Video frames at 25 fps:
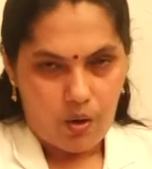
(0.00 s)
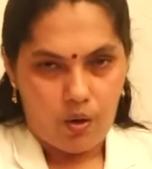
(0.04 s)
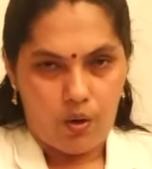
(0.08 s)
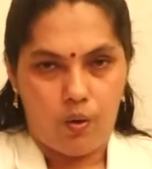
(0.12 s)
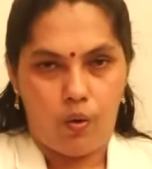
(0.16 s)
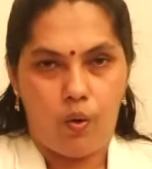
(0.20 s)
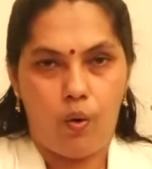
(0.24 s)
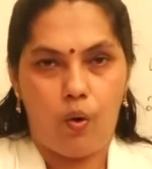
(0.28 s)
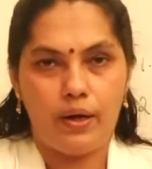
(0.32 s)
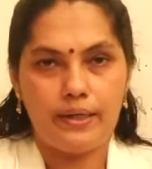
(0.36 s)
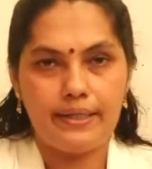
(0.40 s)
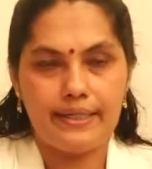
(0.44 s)

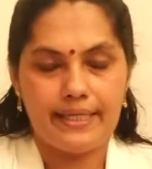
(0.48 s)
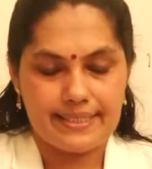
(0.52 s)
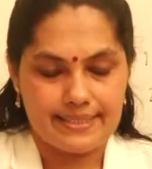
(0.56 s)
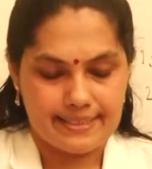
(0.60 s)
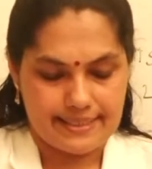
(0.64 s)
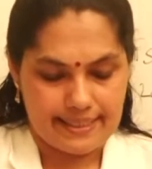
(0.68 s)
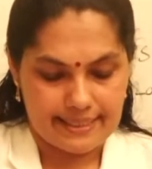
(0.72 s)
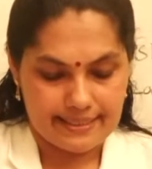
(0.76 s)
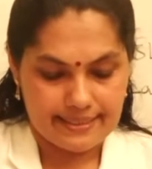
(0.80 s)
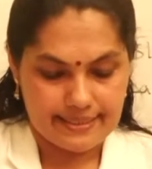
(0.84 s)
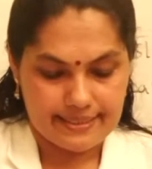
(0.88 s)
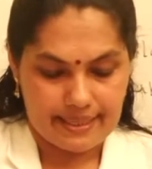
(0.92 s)
Hot
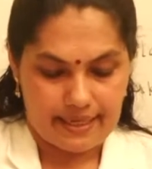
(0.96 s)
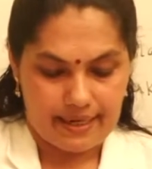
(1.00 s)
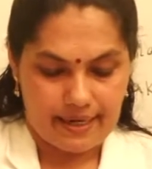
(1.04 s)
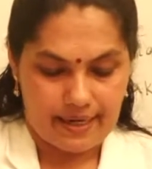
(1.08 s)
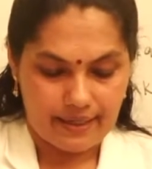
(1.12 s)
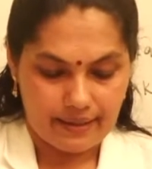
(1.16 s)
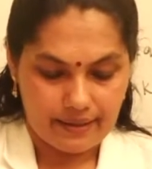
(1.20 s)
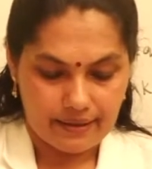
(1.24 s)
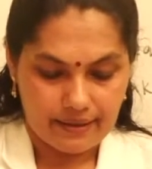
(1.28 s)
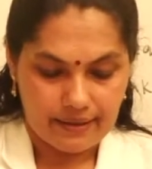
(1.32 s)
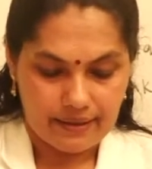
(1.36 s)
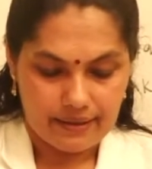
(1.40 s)
deserts
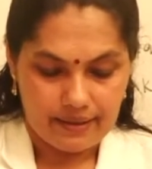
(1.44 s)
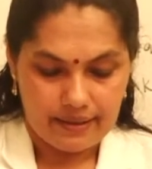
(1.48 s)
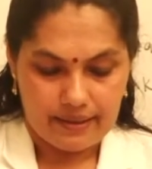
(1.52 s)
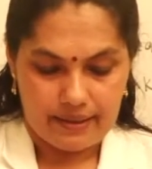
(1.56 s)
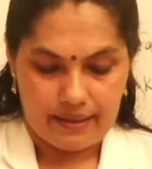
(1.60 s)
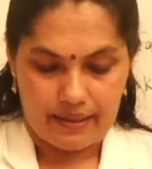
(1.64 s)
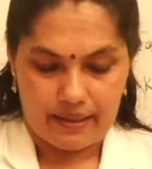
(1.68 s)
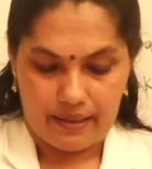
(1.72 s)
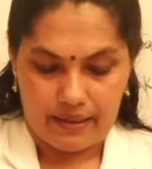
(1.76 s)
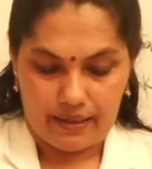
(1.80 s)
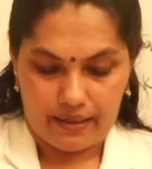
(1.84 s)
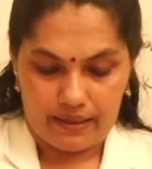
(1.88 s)

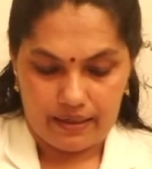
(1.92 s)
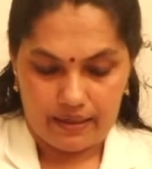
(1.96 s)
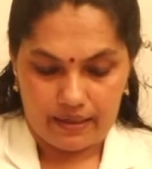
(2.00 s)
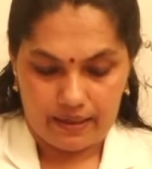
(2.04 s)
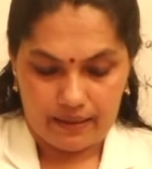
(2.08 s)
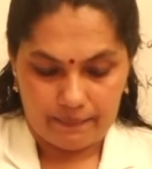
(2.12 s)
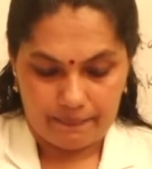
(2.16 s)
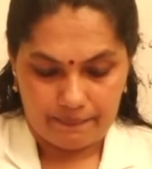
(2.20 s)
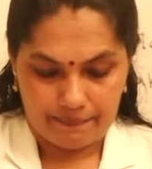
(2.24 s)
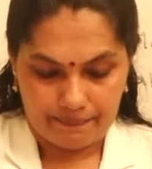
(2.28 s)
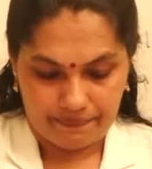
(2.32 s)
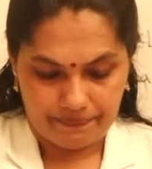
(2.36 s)

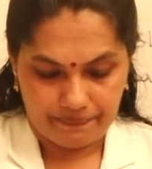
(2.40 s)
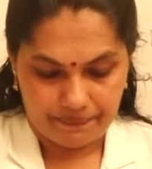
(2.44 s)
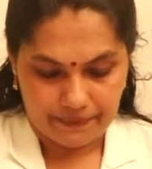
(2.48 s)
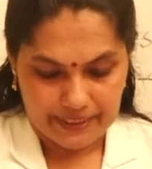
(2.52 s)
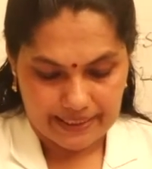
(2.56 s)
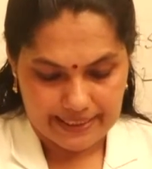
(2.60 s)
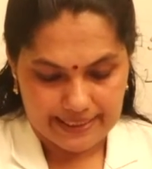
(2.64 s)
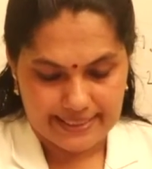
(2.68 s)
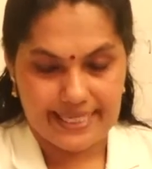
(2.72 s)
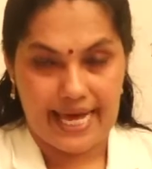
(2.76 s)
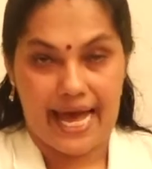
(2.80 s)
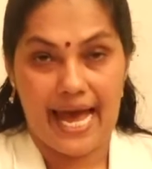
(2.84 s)
are
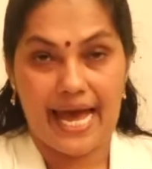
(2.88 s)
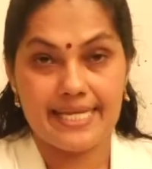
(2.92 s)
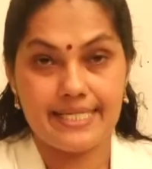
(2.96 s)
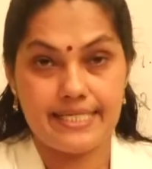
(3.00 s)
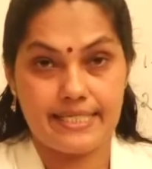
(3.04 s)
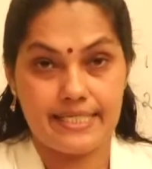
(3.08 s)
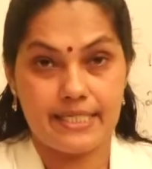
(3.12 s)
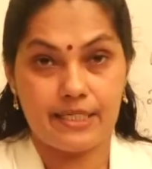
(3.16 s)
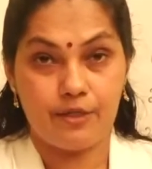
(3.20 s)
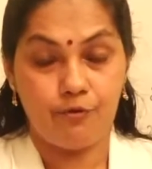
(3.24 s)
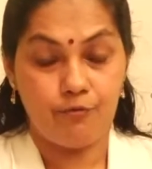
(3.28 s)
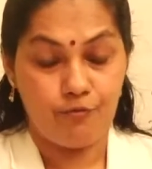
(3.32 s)

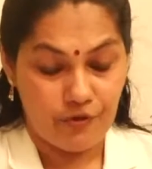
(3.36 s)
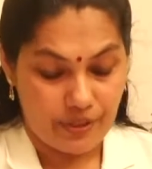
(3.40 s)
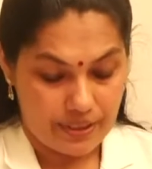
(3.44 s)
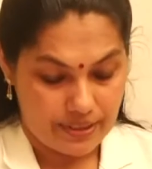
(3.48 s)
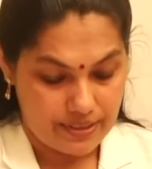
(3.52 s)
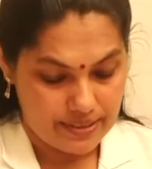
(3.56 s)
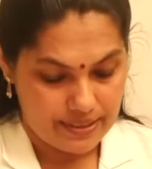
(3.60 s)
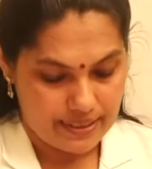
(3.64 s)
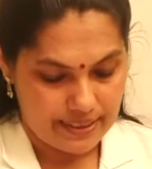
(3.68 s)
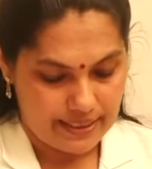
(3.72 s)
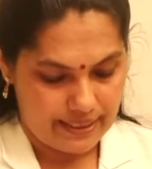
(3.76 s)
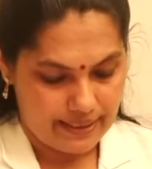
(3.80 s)
sandy,
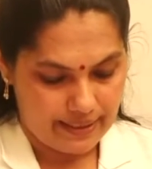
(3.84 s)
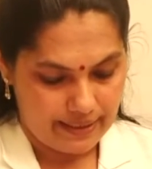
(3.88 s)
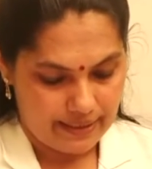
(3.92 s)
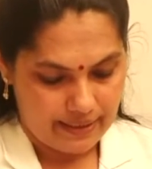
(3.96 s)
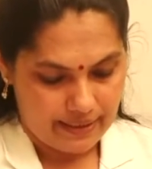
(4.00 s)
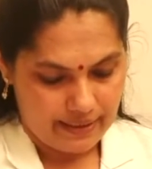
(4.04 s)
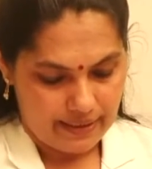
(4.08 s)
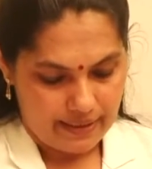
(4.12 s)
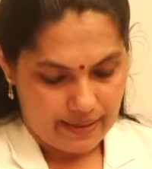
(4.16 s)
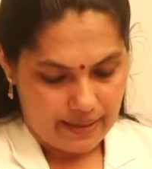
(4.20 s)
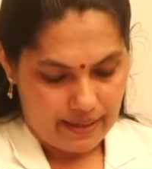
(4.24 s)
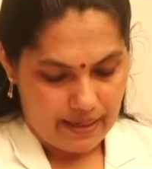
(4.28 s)

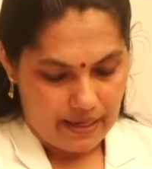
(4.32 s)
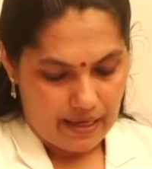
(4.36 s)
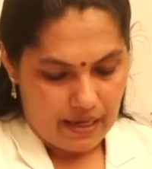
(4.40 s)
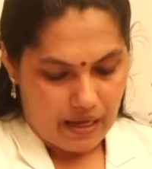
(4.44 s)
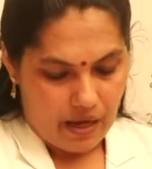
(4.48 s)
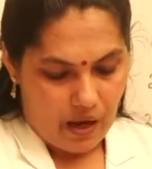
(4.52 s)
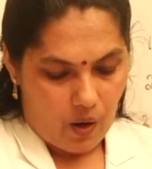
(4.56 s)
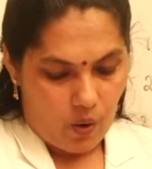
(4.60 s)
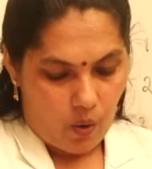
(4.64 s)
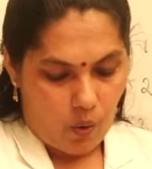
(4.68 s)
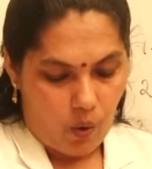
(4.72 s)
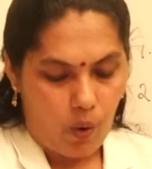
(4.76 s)
windy,
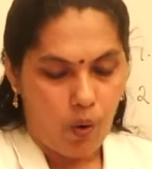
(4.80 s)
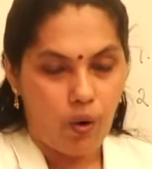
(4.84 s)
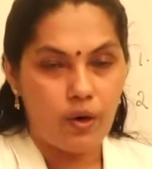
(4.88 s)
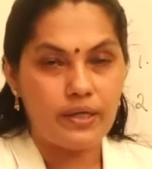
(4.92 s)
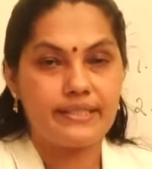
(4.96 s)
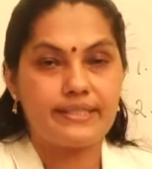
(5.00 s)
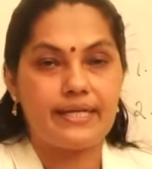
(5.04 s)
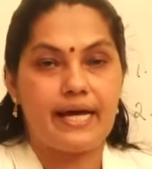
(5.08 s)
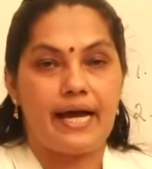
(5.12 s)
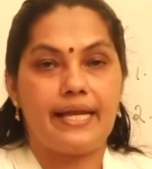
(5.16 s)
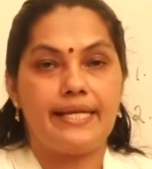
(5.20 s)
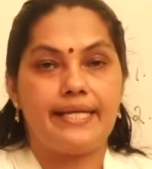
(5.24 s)

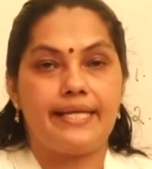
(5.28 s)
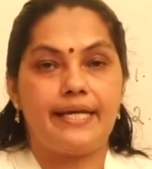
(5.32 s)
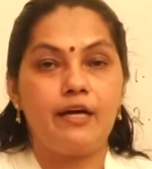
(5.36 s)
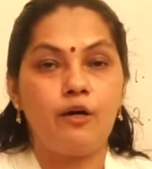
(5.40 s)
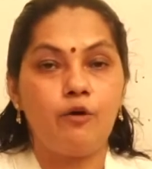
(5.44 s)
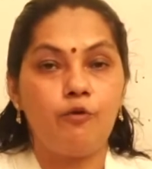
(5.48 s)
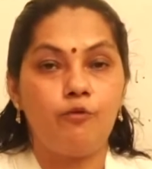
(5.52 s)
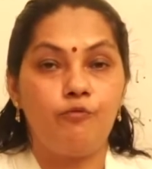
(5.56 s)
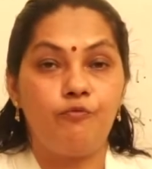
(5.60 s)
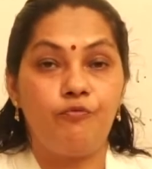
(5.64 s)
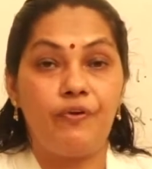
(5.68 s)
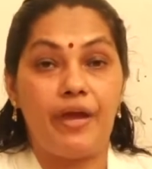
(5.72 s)
hot and
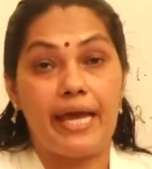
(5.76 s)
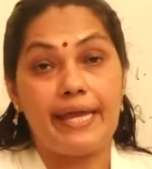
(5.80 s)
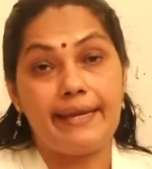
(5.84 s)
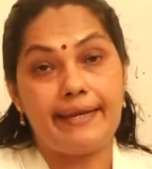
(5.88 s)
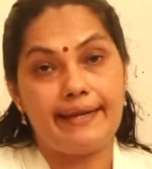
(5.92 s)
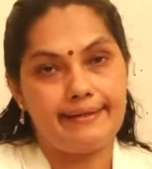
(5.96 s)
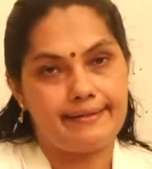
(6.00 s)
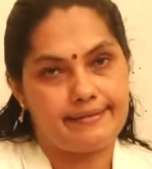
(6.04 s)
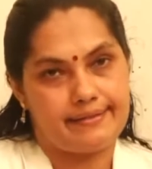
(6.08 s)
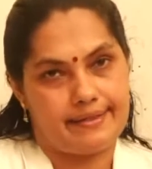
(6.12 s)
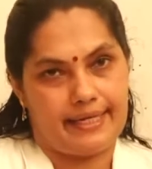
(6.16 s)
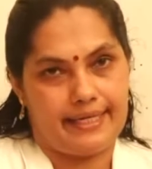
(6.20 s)

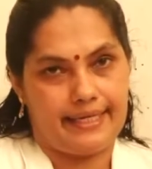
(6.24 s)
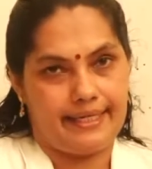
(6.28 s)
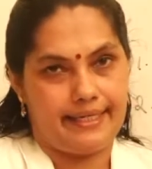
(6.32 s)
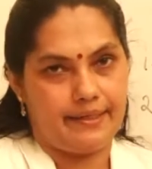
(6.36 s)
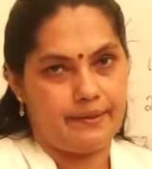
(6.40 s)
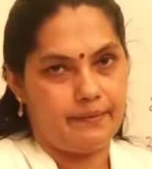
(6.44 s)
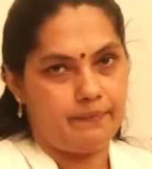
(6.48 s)
very dry.